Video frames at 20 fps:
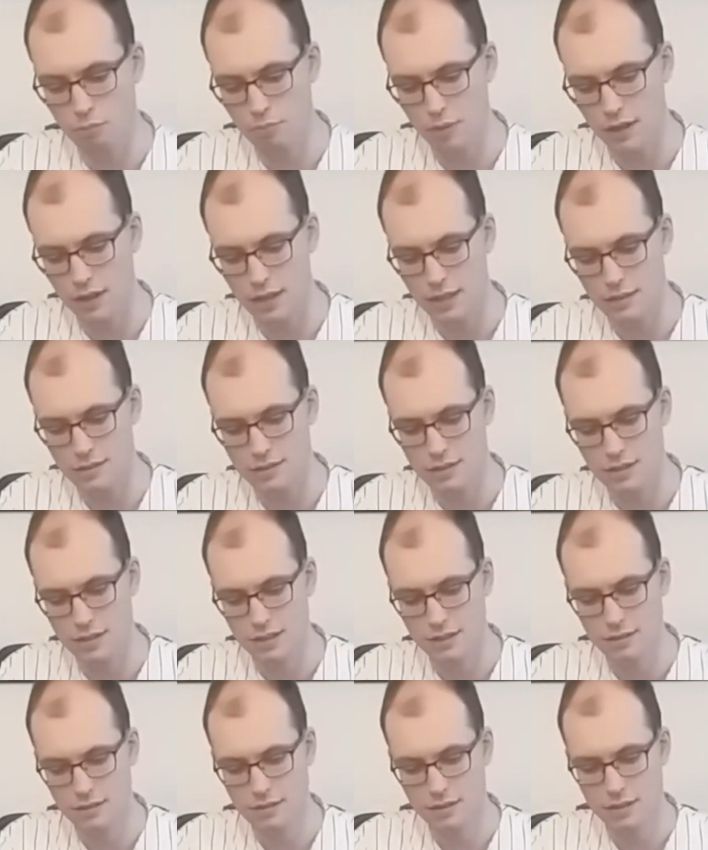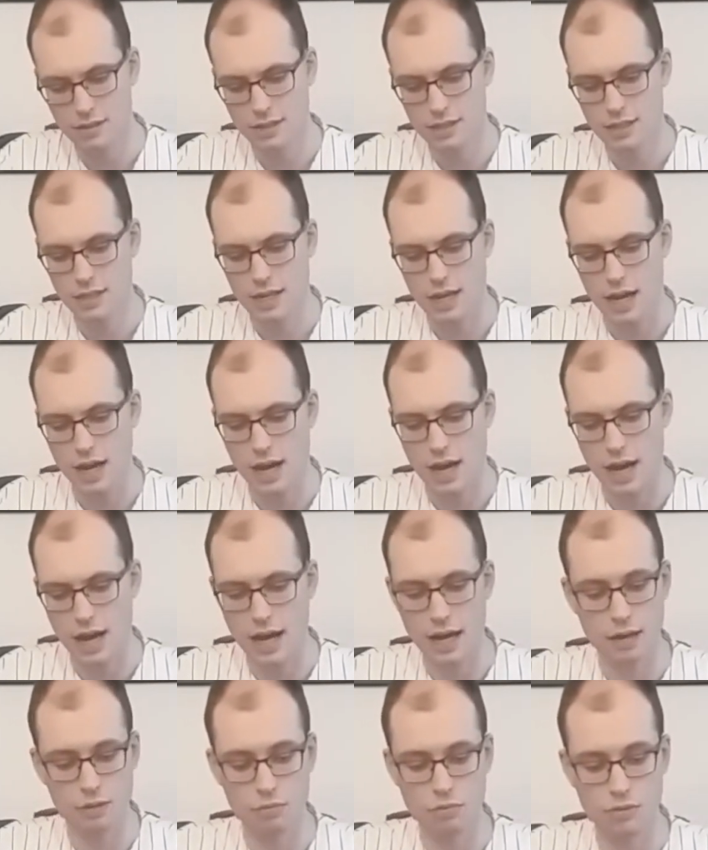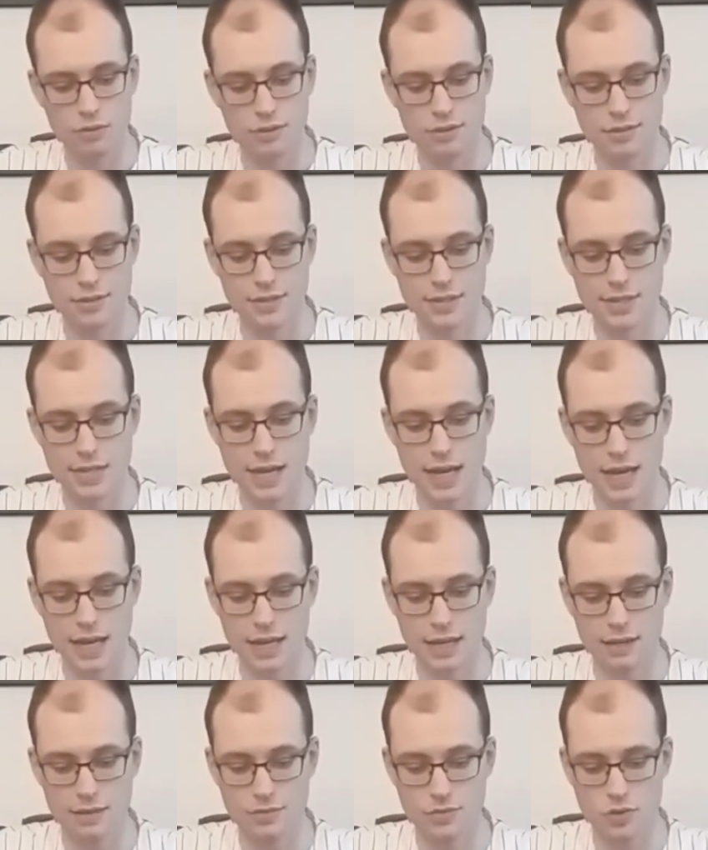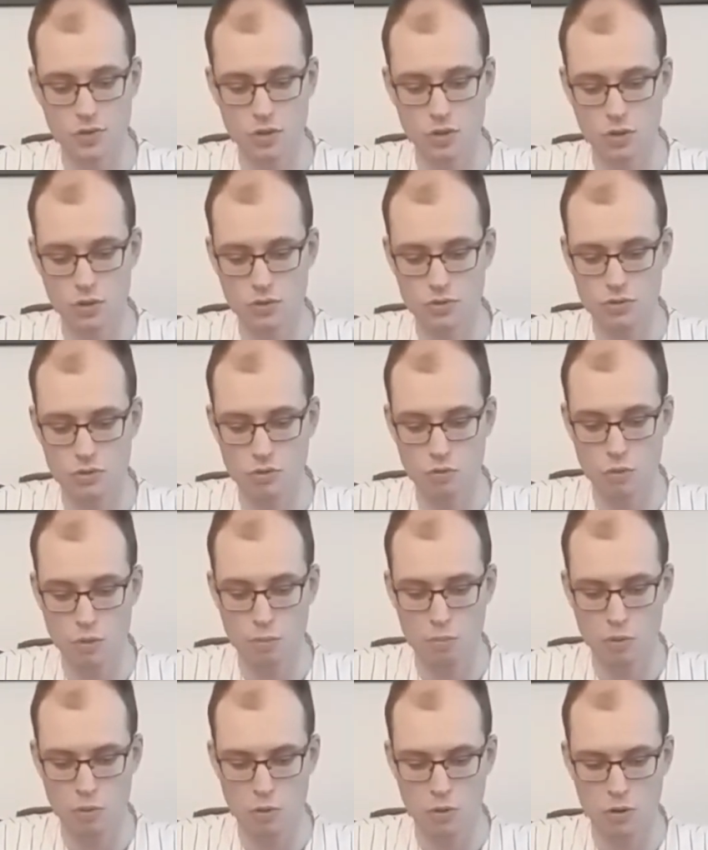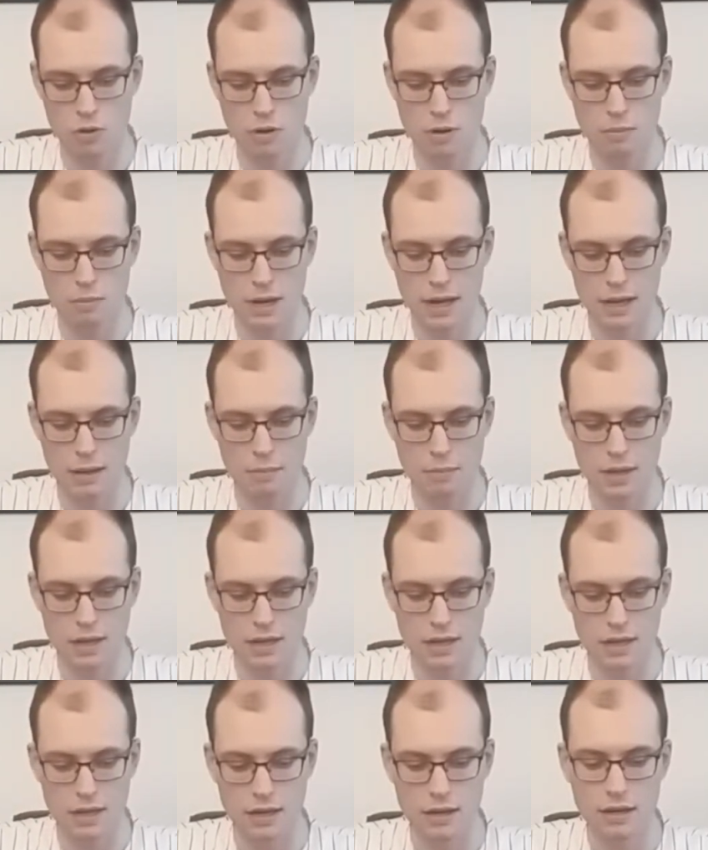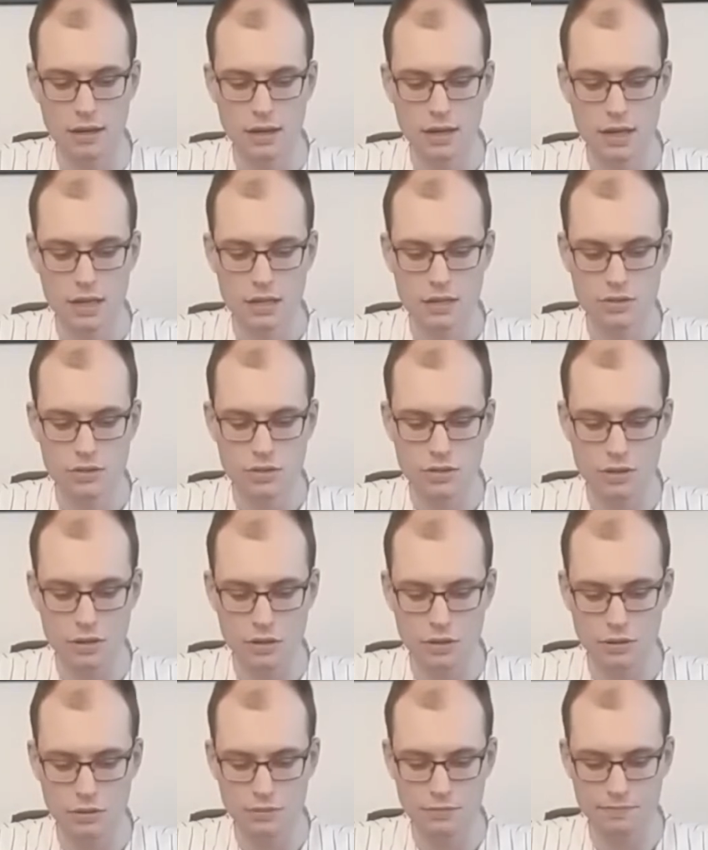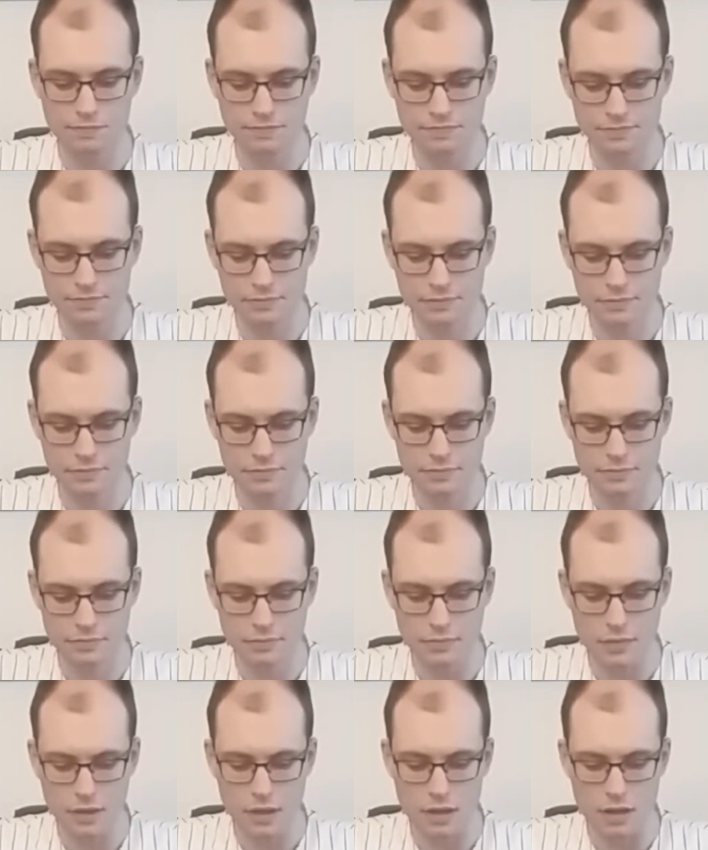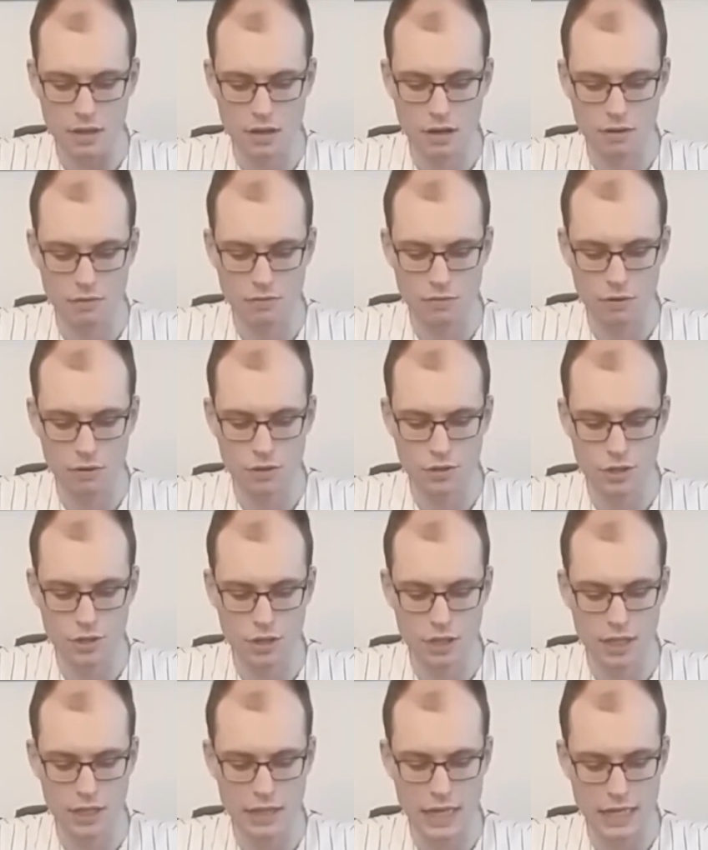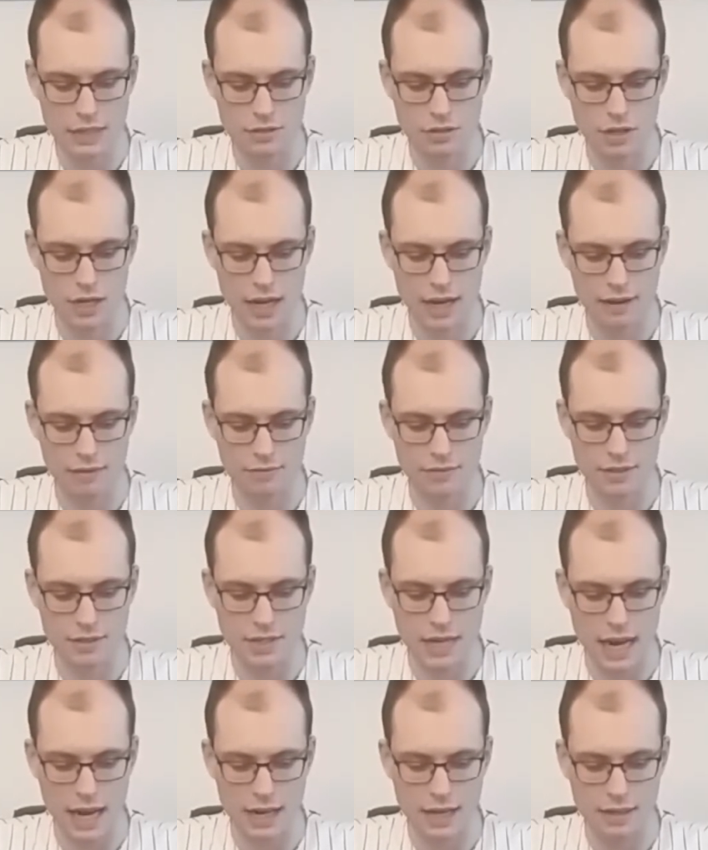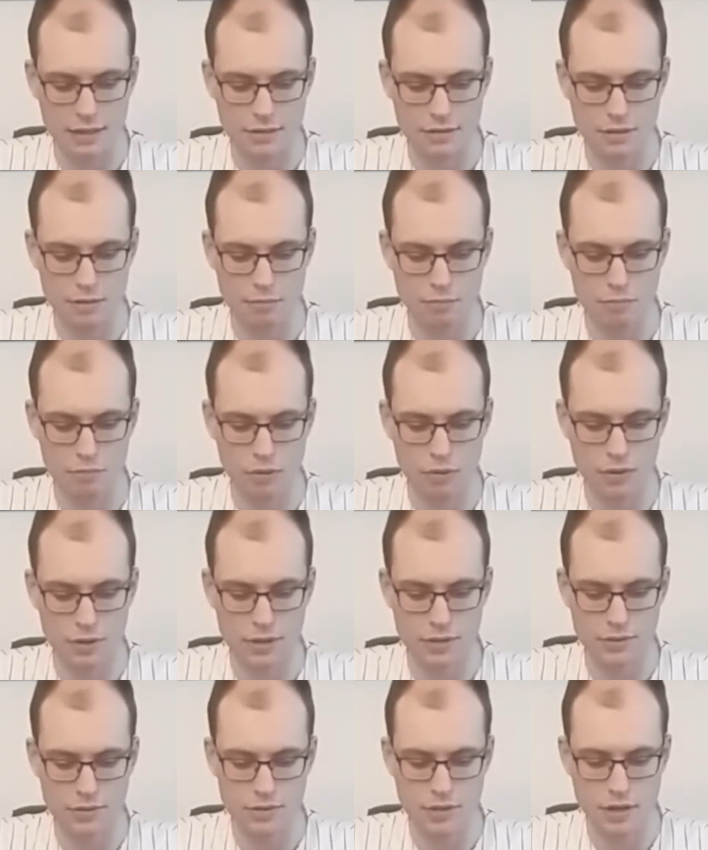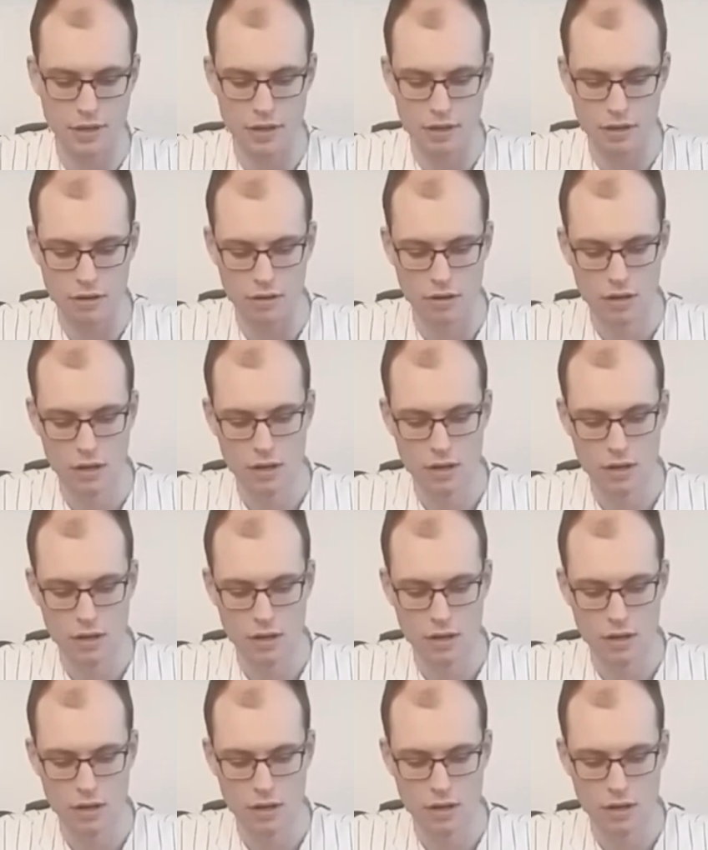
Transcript: but I would say it's closer to a porter in my opinion. So, unfortunately, that's going to have to docket some points there